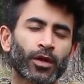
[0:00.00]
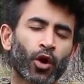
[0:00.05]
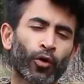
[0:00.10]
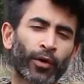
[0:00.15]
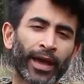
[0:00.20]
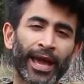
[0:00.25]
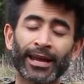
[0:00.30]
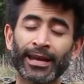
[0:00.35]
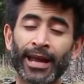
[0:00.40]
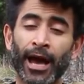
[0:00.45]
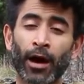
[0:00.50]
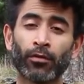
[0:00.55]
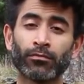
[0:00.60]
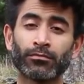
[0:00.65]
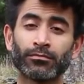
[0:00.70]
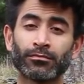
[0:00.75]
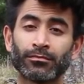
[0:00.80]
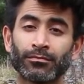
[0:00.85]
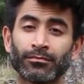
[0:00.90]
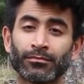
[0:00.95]
Okay, now,
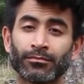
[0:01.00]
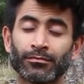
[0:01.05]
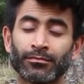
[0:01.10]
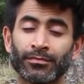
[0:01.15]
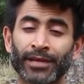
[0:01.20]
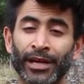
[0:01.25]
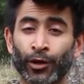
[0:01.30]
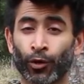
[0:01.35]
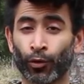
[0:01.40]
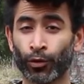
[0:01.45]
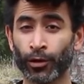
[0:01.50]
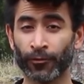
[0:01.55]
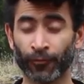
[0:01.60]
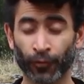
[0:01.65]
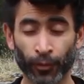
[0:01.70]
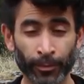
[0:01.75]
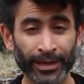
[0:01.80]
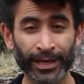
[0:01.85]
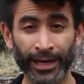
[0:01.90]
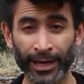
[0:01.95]
in order
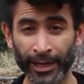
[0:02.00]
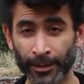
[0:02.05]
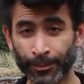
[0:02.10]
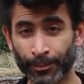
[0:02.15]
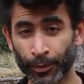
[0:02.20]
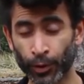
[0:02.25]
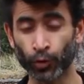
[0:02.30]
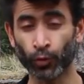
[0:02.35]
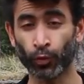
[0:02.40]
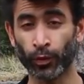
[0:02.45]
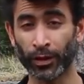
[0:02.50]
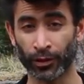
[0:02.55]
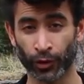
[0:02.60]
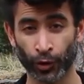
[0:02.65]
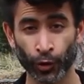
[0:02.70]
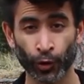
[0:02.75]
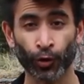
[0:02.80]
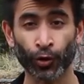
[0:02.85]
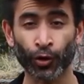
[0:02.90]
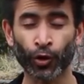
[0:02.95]
for me to help you with
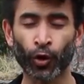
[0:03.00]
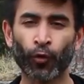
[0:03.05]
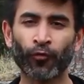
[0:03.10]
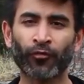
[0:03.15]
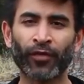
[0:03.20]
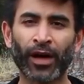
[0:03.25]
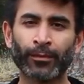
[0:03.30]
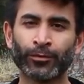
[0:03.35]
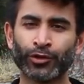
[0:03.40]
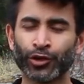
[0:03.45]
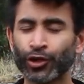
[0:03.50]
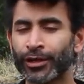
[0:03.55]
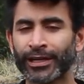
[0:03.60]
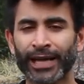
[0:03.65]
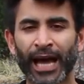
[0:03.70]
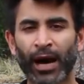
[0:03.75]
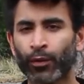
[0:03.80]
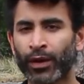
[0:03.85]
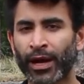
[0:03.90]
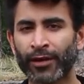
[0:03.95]
your nofap
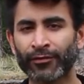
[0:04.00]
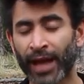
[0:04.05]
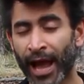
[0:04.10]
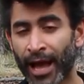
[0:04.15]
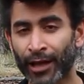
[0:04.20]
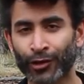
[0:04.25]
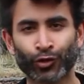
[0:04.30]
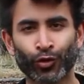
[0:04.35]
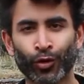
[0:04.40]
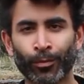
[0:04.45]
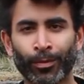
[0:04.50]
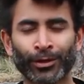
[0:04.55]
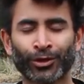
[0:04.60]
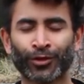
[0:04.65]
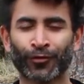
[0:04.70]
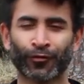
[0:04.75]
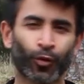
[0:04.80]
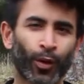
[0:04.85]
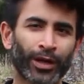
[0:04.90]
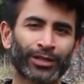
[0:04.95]
journey, I would have to ask you a
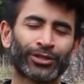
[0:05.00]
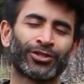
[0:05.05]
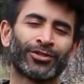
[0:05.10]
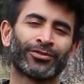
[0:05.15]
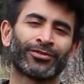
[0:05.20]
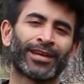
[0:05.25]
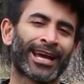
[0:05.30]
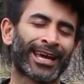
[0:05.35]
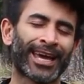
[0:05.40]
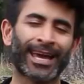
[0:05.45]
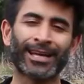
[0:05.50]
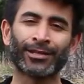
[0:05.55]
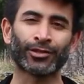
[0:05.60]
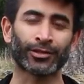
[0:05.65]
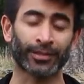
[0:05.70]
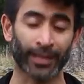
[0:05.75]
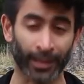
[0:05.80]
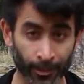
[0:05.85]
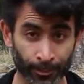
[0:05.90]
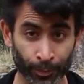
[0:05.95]
bunch of questions. I can't
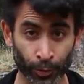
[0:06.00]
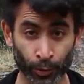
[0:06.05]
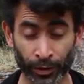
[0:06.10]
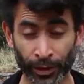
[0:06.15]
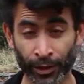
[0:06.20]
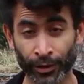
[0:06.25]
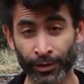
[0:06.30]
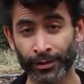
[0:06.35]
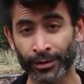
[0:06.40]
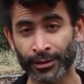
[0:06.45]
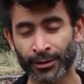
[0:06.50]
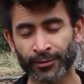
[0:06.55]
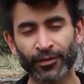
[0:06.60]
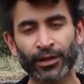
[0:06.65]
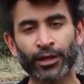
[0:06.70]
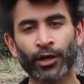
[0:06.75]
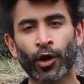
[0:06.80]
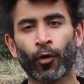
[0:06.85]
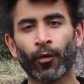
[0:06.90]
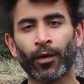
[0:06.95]
just help you here in this
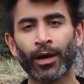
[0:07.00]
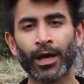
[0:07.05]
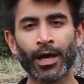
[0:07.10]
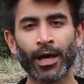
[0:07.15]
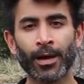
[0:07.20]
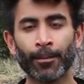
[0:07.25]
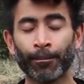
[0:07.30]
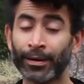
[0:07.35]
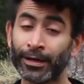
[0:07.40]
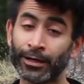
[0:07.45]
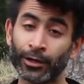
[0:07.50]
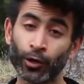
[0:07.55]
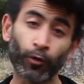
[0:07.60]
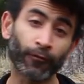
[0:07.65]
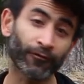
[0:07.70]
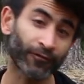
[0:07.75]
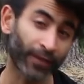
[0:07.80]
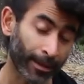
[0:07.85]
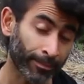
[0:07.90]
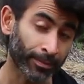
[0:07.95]
video. But
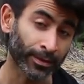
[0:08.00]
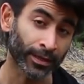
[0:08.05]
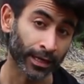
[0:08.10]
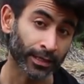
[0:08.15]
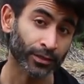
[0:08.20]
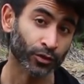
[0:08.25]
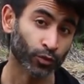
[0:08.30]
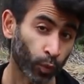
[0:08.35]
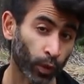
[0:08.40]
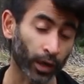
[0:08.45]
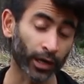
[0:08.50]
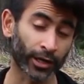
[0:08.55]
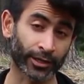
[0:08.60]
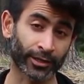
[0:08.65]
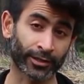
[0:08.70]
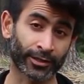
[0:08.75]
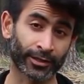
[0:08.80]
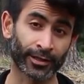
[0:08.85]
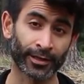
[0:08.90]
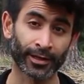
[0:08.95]
nofap does
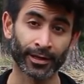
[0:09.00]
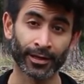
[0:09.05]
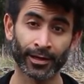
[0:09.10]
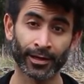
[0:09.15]
work.